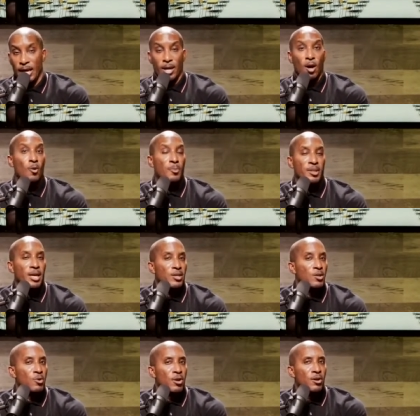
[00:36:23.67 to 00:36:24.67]
And hoping
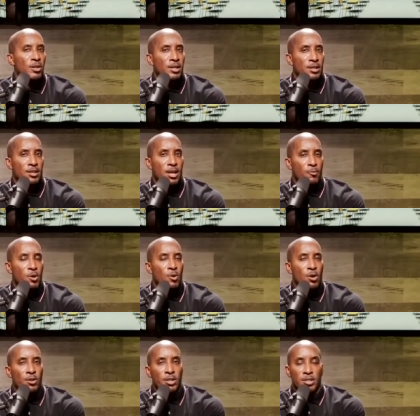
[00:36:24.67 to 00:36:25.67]
that you won't only that we
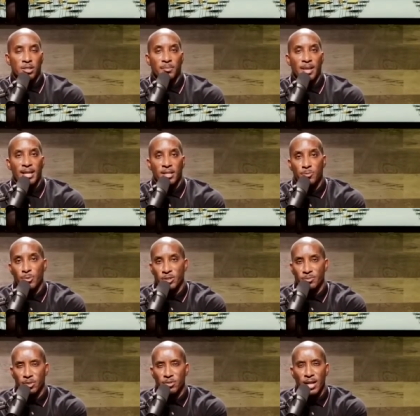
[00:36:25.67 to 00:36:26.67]
won't only just apply these
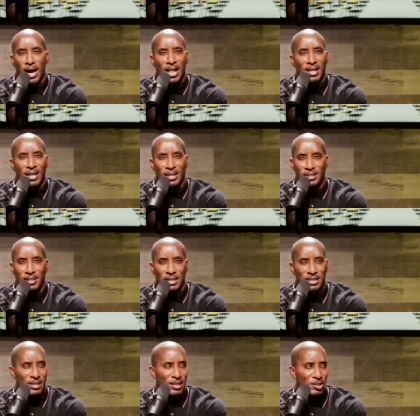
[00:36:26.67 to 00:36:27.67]
principles during the holiday
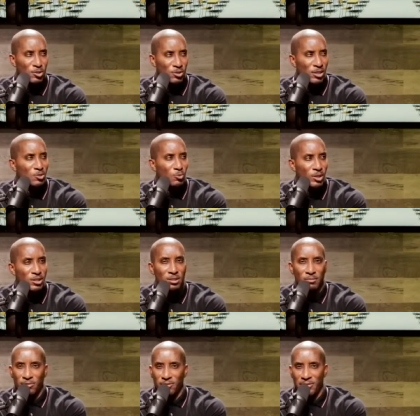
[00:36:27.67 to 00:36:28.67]
season, this this
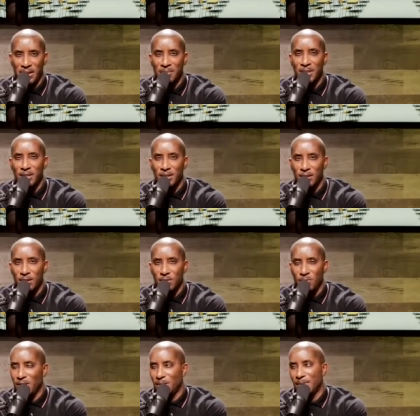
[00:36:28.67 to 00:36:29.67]
wisdom for family,
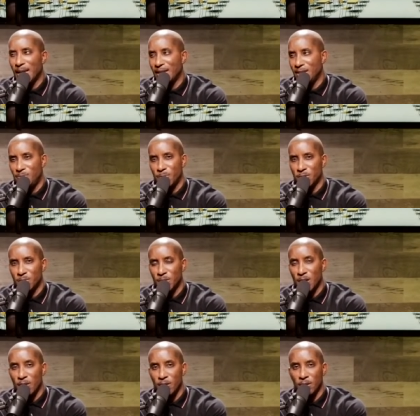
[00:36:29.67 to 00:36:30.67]
we can apply these
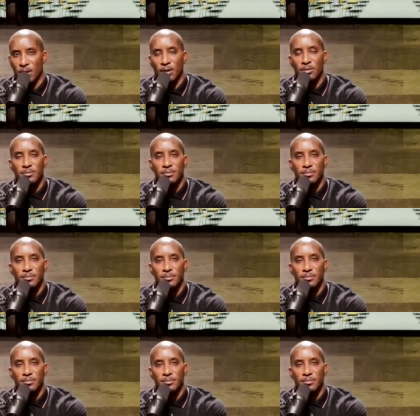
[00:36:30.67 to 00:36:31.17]
principles all year long